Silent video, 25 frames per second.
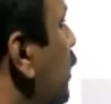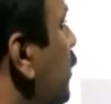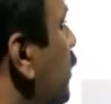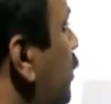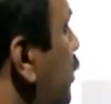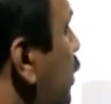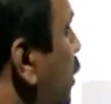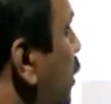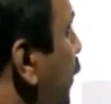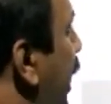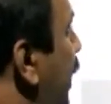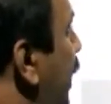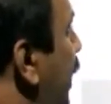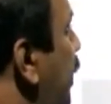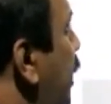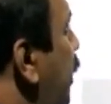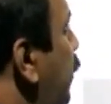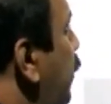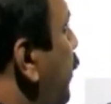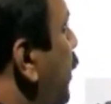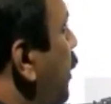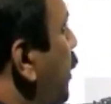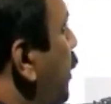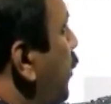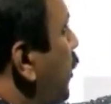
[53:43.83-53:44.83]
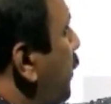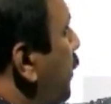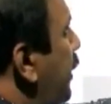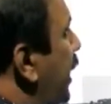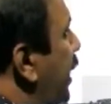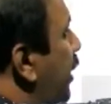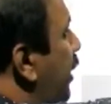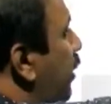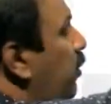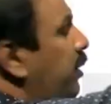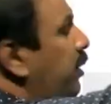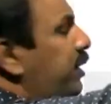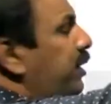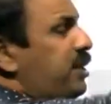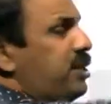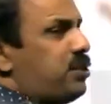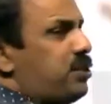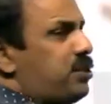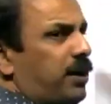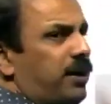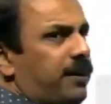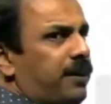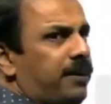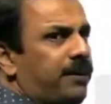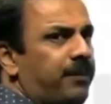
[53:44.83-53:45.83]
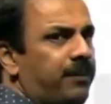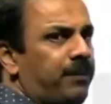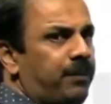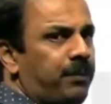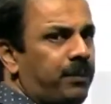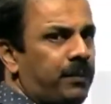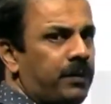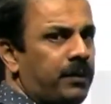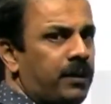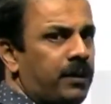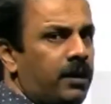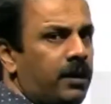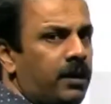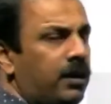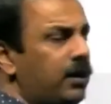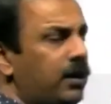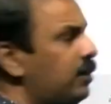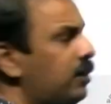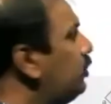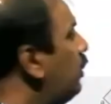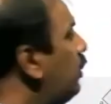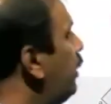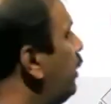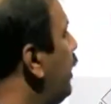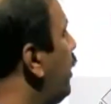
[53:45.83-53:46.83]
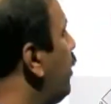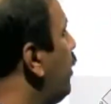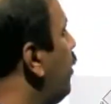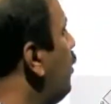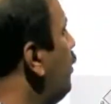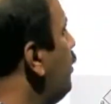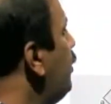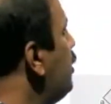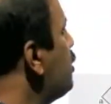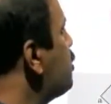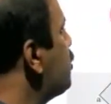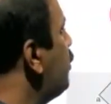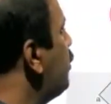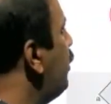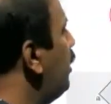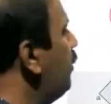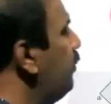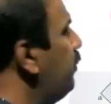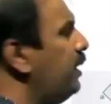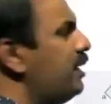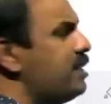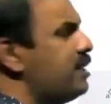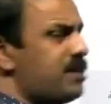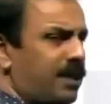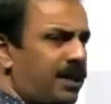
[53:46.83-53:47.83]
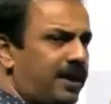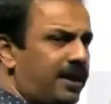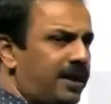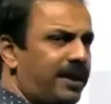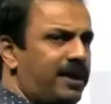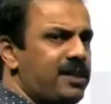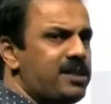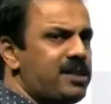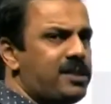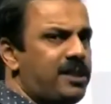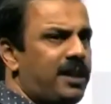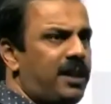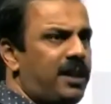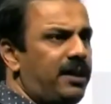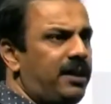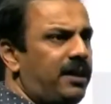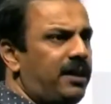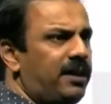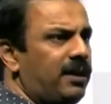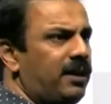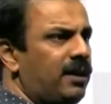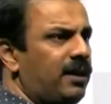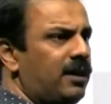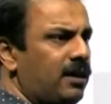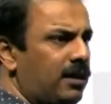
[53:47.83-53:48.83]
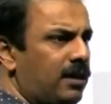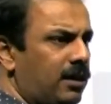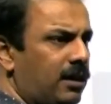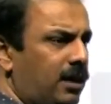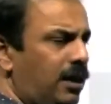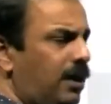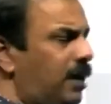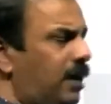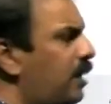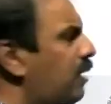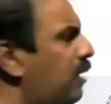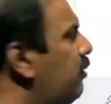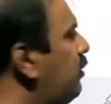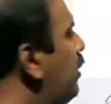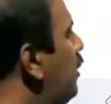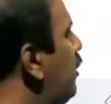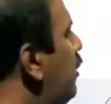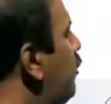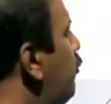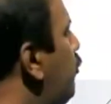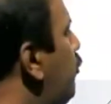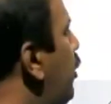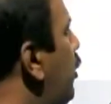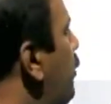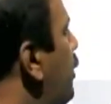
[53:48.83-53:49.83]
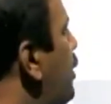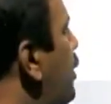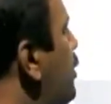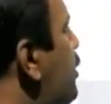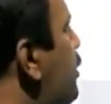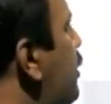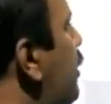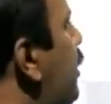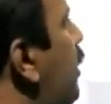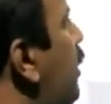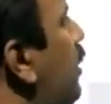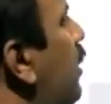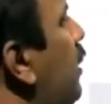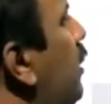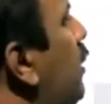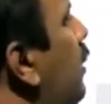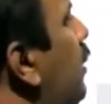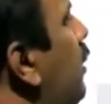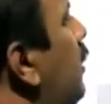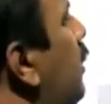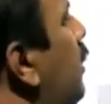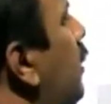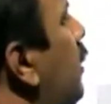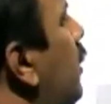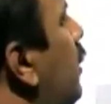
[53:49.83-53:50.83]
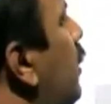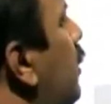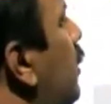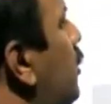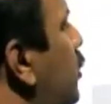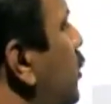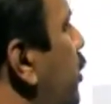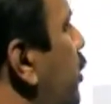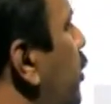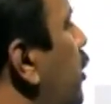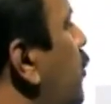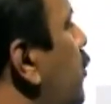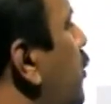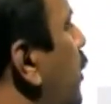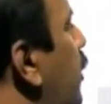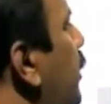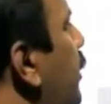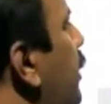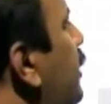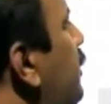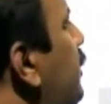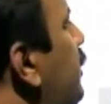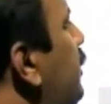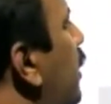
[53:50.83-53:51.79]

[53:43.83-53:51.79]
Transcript: So the magnetic field will be around this one. So around this one means 10th standard Fleming's, sorry, not Fleming's,